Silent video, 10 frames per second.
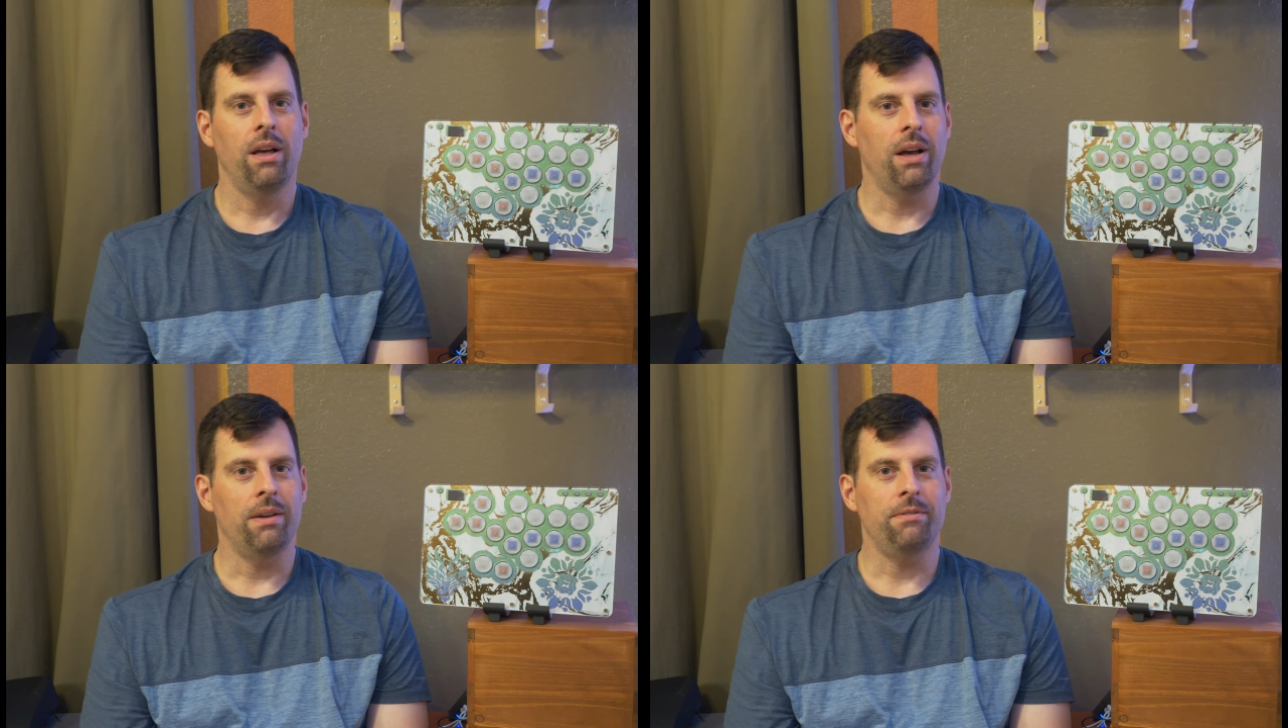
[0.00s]

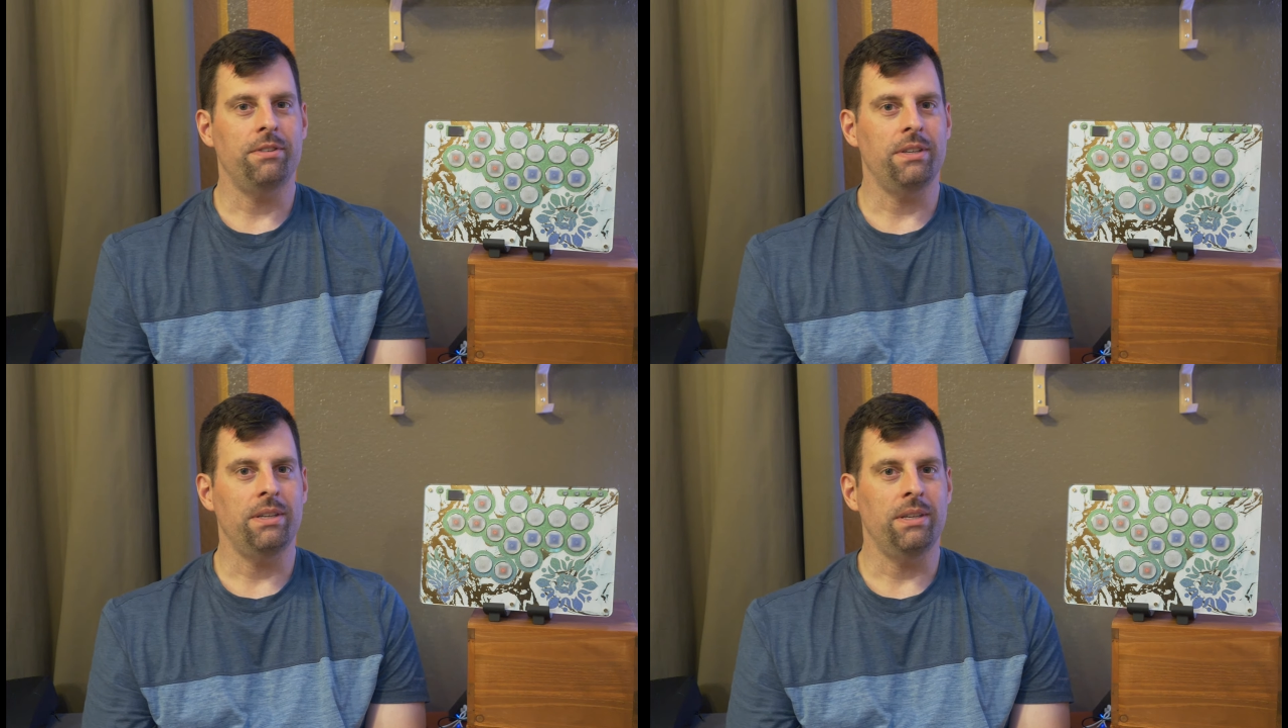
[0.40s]
I've
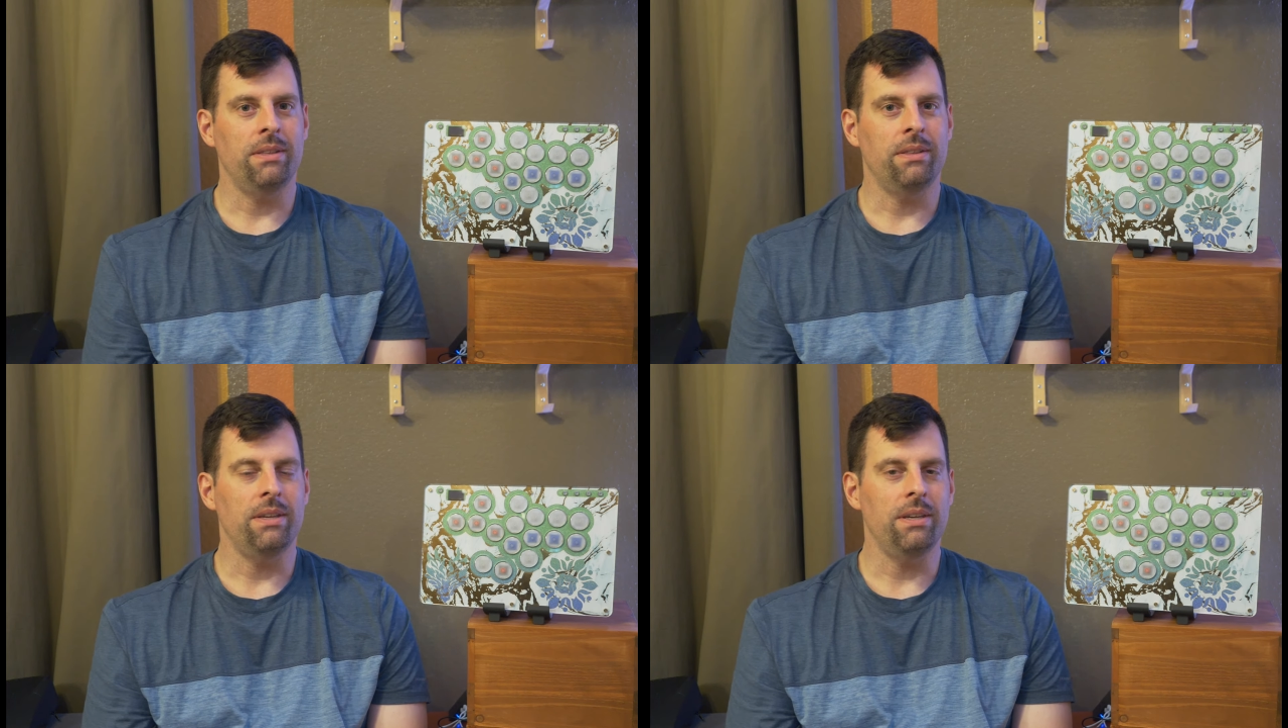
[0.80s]

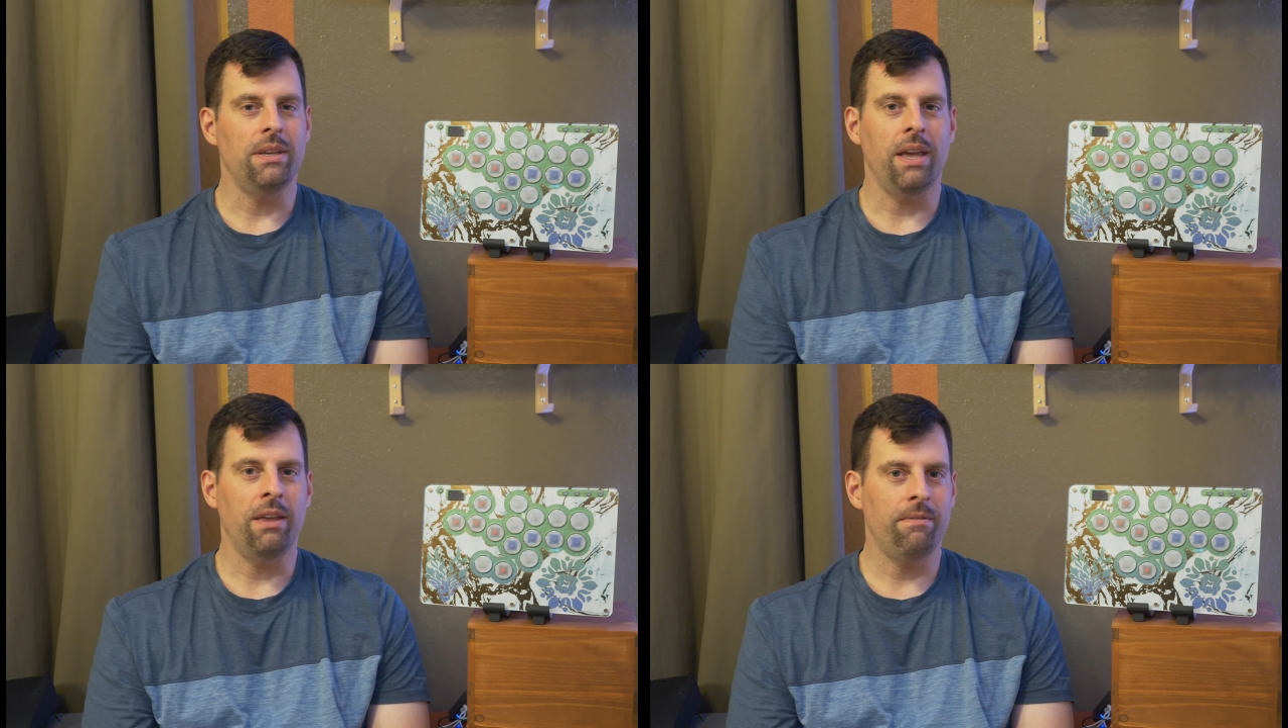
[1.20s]
seen
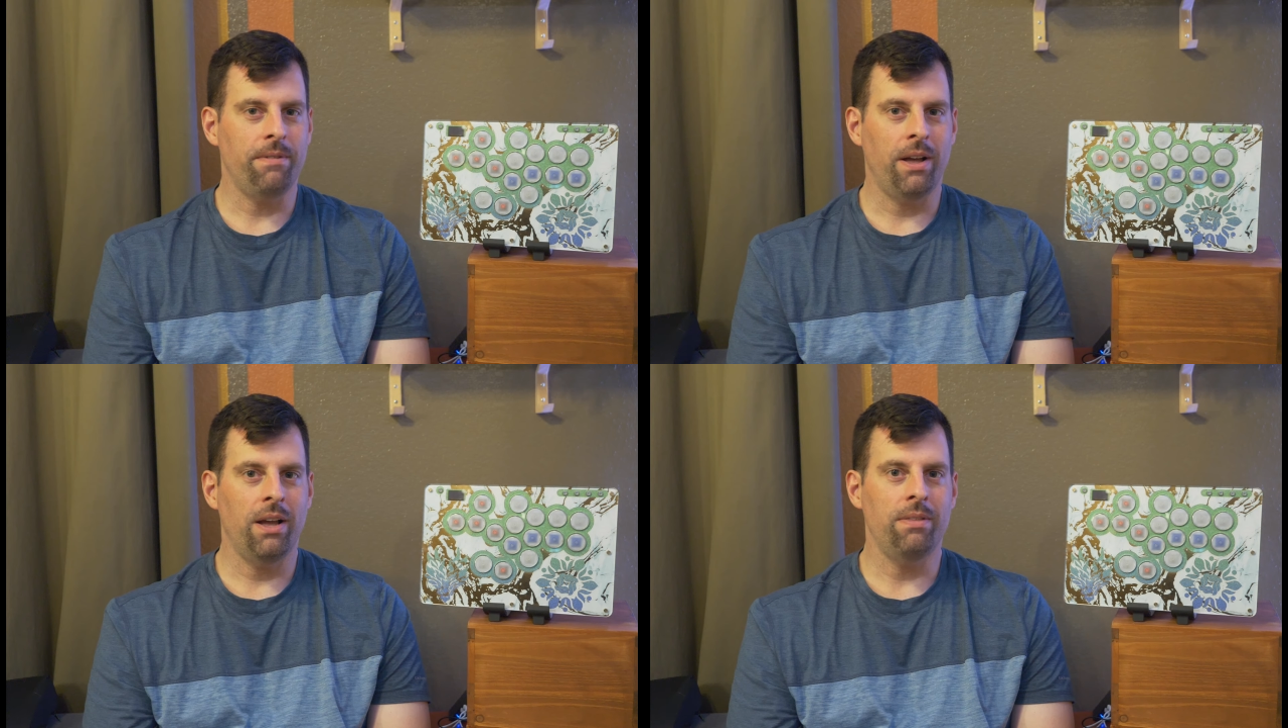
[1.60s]
the
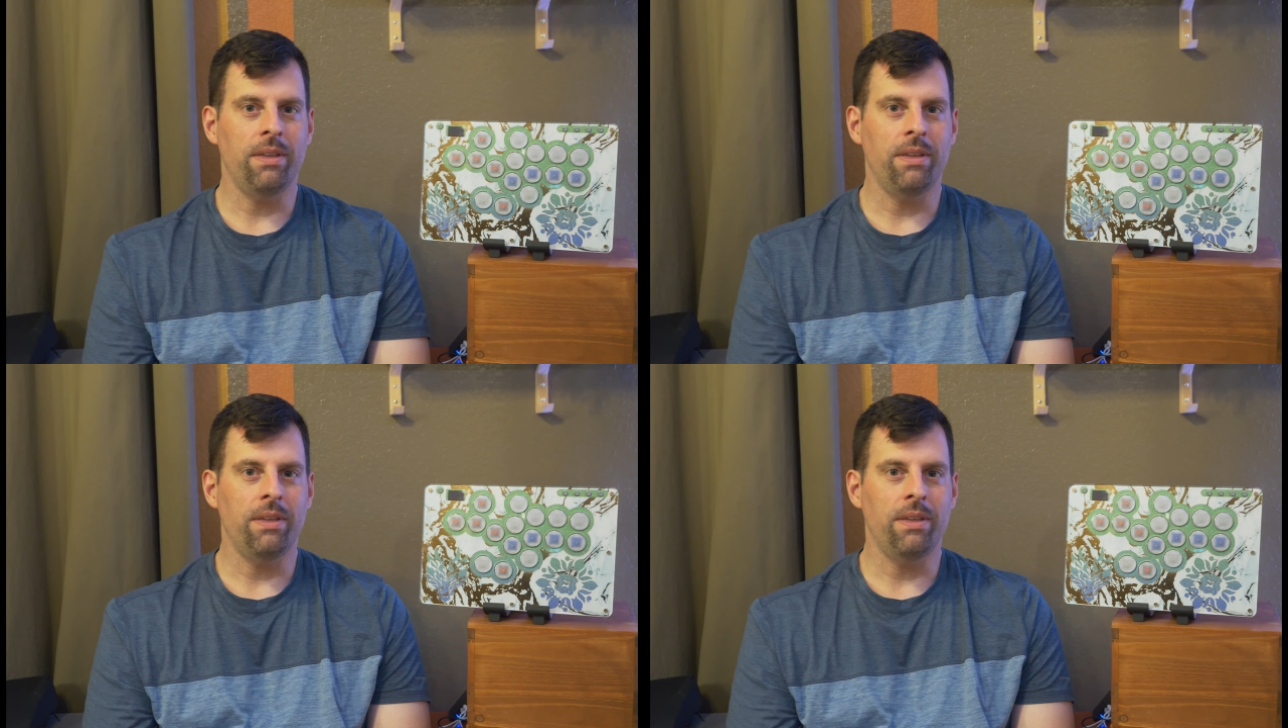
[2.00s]
N5,